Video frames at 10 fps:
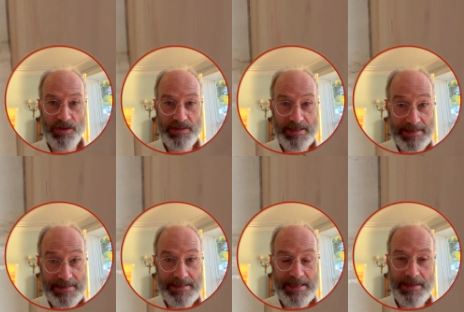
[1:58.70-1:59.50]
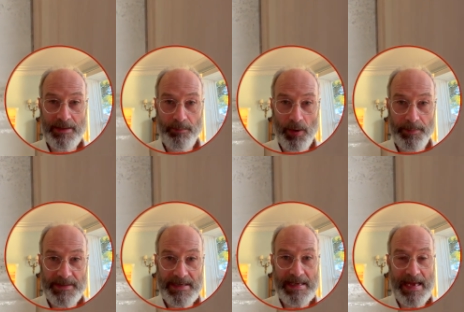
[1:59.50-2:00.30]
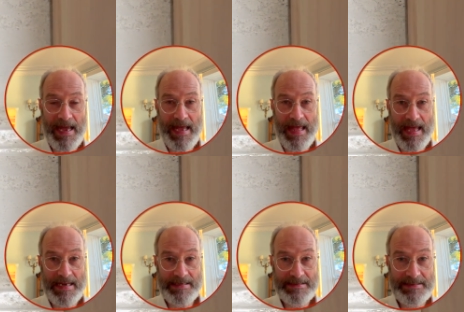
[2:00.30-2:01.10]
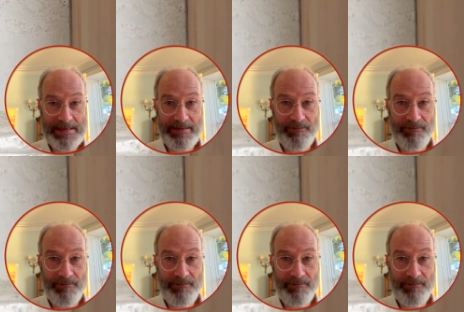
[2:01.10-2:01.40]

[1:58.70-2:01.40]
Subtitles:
didn't heat the property and didn't